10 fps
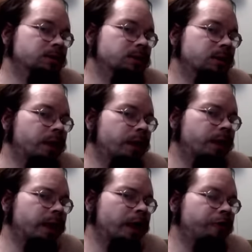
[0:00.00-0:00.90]
And I
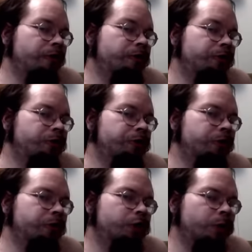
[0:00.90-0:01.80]
also learned
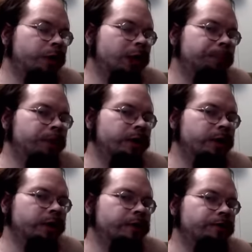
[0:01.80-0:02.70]
growing up in
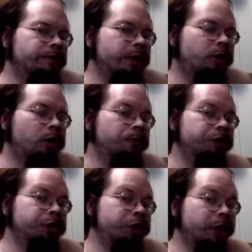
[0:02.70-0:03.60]
life that all the
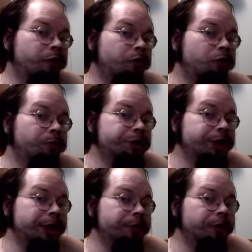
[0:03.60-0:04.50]
chicks who
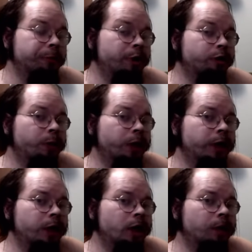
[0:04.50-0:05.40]
rejected me growing
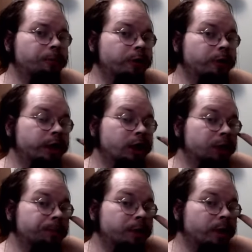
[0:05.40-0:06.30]
up are going to end
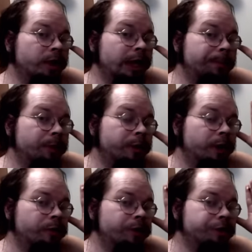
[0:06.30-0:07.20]
up in unhappy
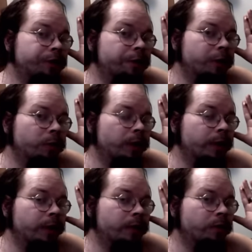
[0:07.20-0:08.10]
marriages
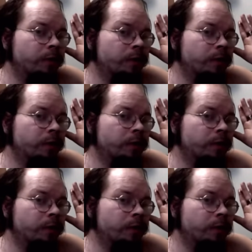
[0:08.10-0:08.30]
anyways.